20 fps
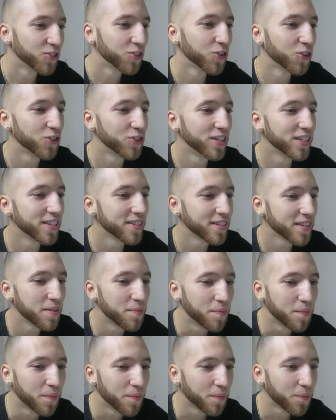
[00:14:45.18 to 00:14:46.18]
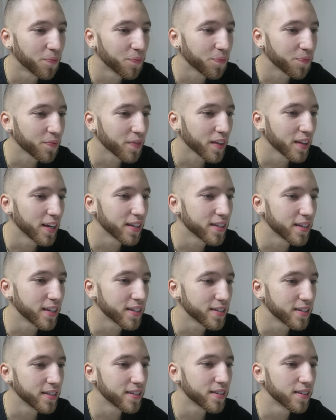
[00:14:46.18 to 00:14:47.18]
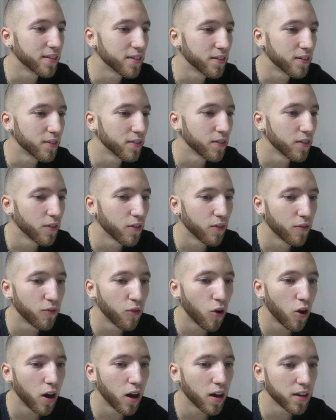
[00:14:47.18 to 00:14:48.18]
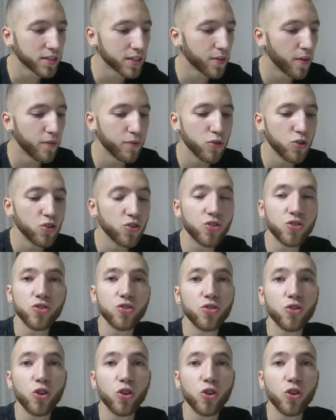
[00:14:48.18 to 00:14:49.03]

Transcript: Dude, this is him. Let's listen. For 7 views,